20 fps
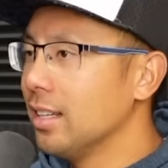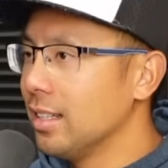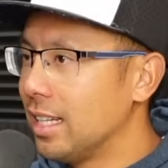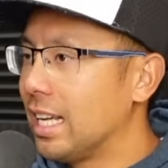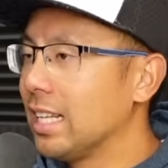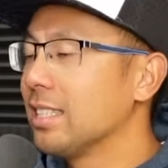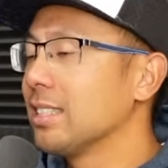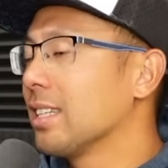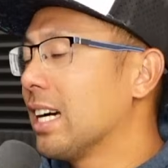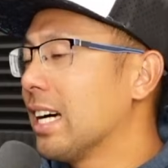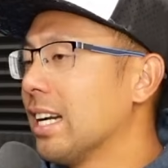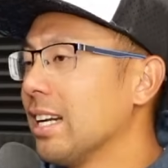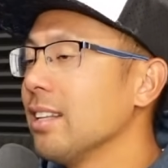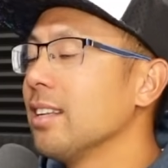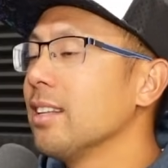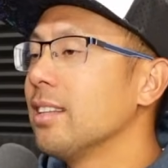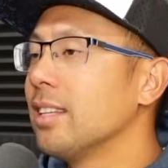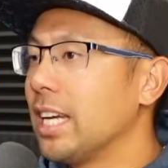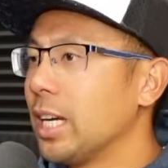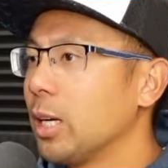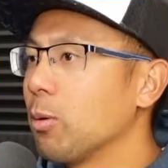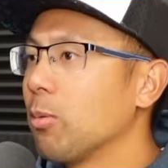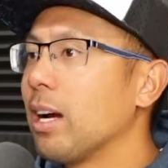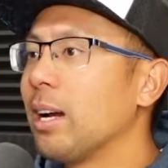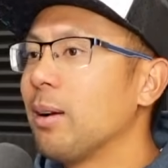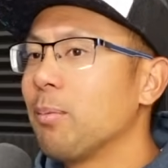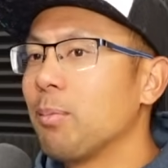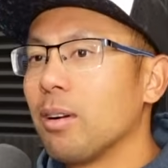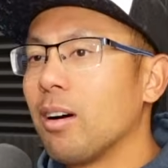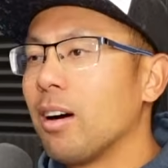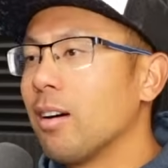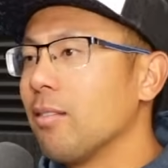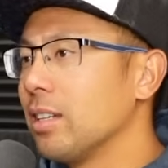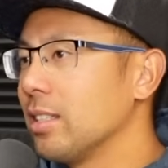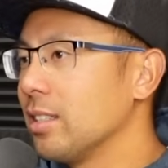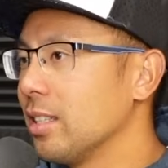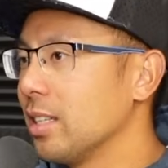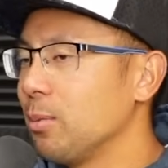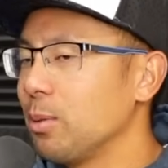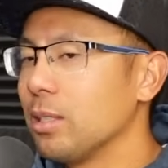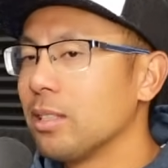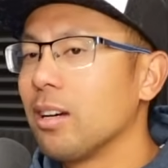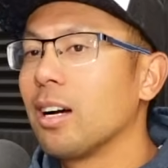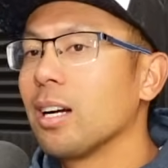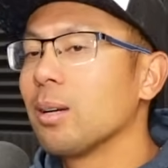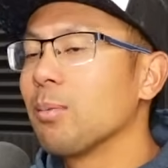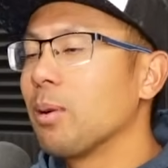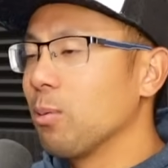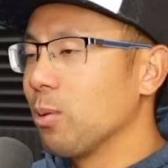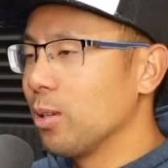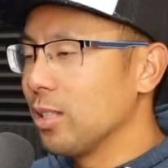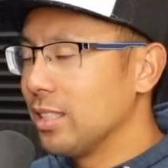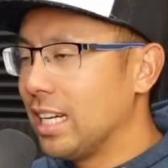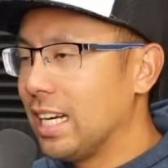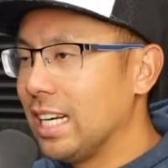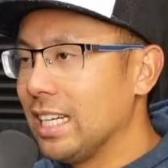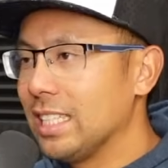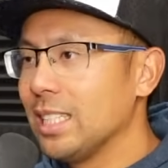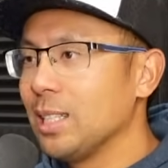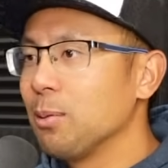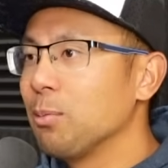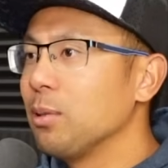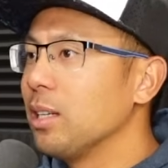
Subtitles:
That's kind of the thing, right? But obviously, we talk about rotation,